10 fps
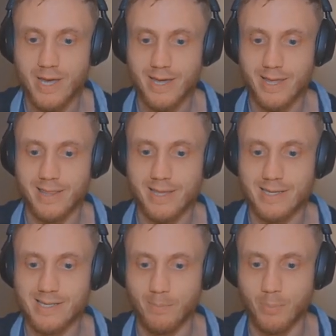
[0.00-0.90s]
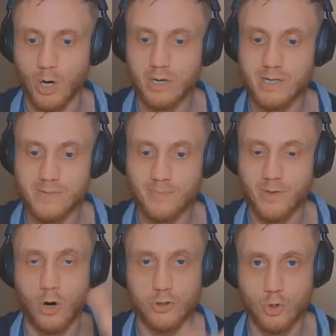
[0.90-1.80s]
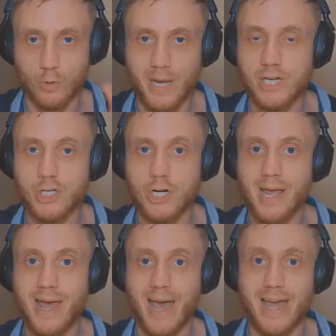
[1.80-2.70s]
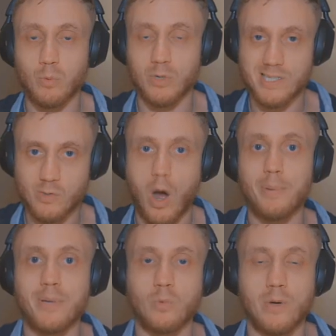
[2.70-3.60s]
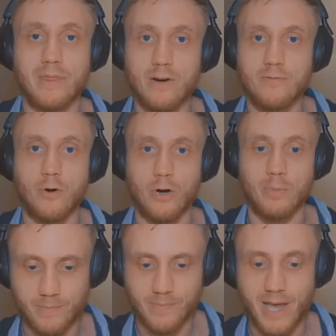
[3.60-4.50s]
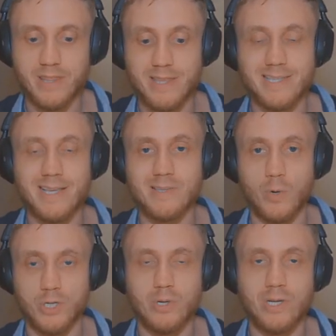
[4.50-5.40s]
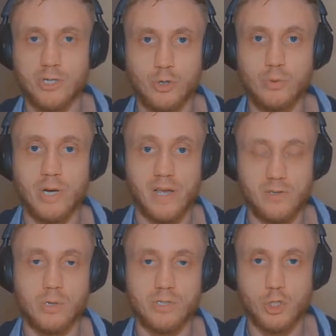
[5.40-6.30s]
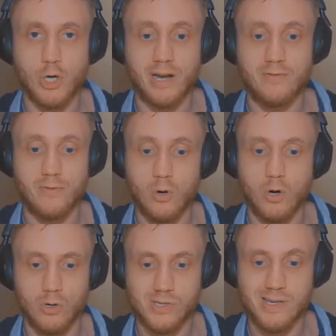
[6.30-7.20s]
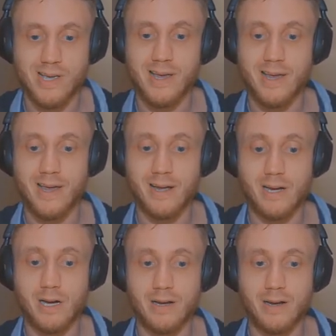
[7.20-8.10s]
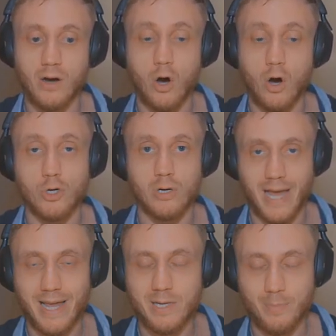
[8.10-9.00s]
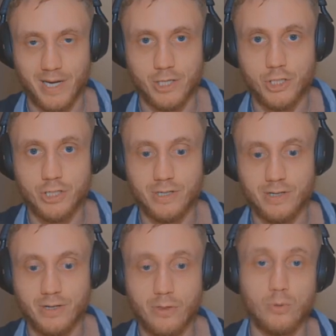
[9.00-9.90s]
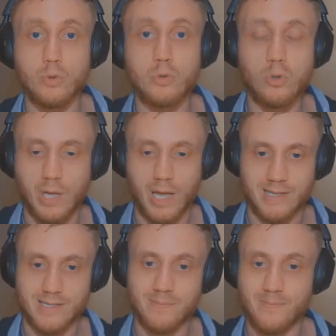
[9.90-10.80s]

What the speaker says: this box on your page, and it will swap it with their phone number. And this is what you need to do if you want to track phone calls on your landing page through Google Ads.